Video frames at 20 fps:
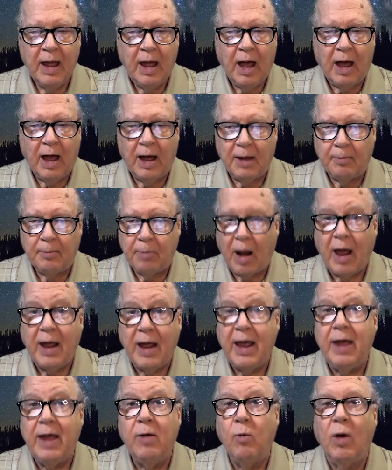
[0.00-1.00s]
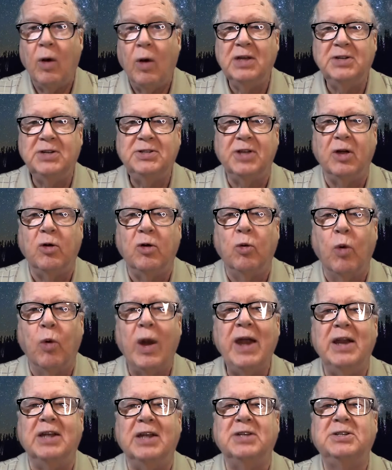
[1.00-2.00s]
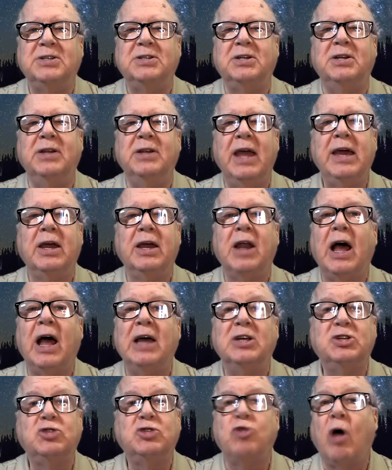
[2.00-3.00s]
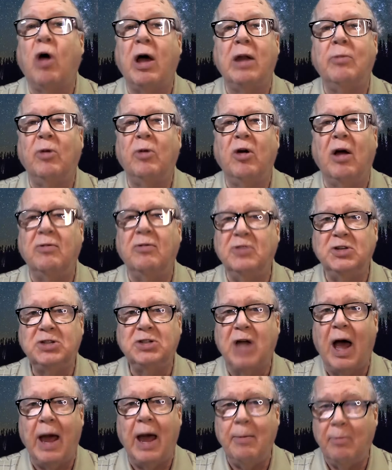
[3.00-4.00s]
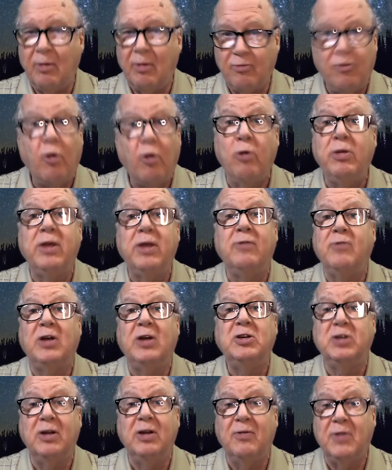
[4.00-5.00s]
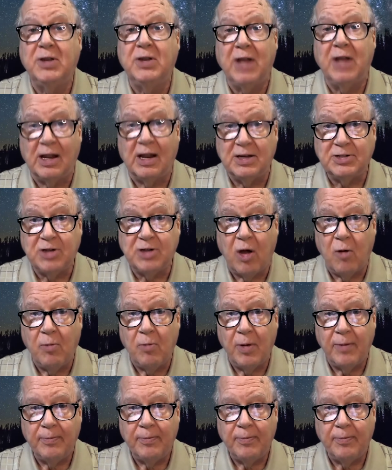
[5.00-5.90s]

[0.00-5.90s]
Brahe was the greatest naked eye astronomer of his time before the invention of the telescope.